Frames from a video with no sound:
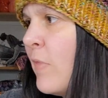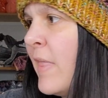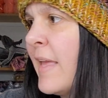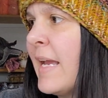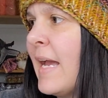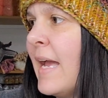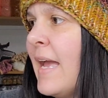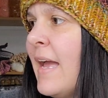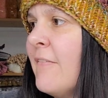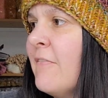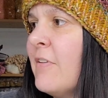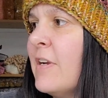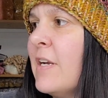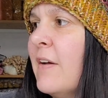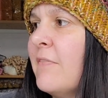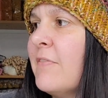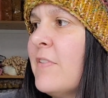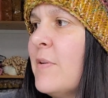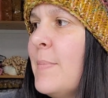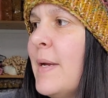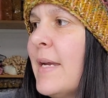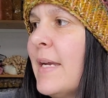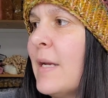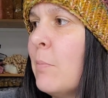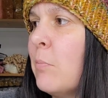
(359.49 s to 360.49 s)
think I have enough
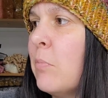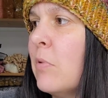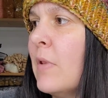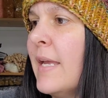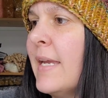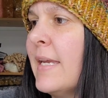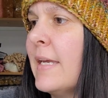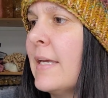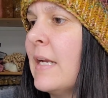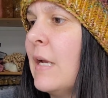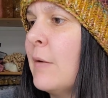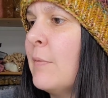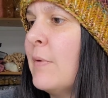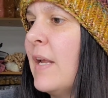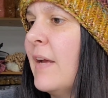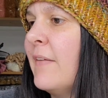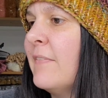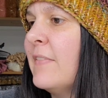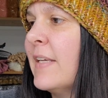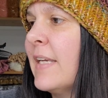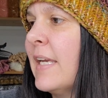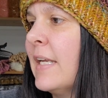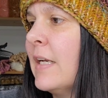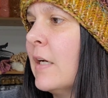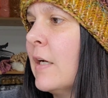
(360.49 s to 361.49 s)
to make a blanket. I would have
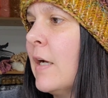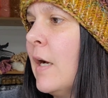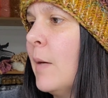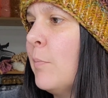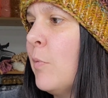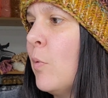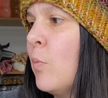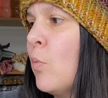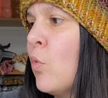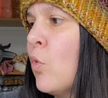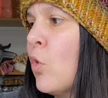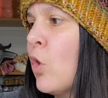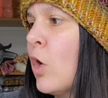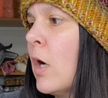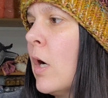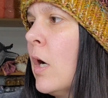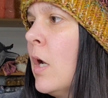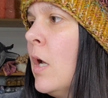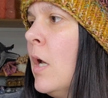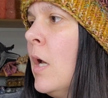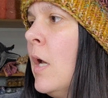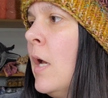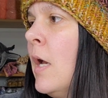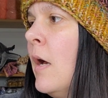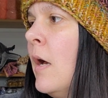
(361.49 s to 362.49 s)
to get a couple more.
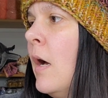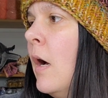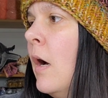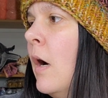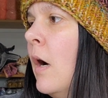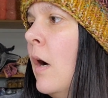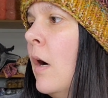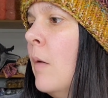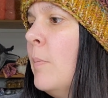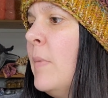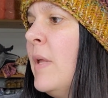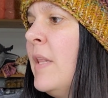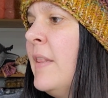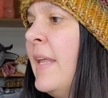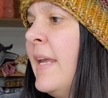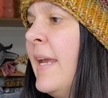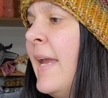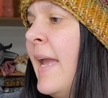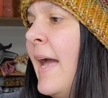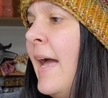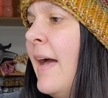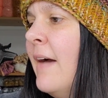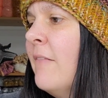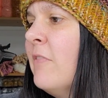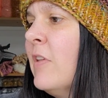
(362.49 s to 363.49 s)
Um, and they
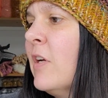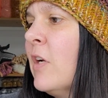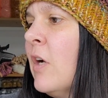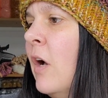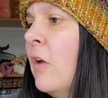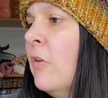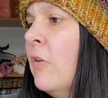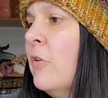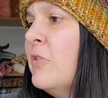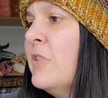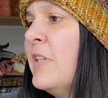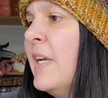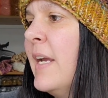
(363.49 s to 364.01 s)
have the colors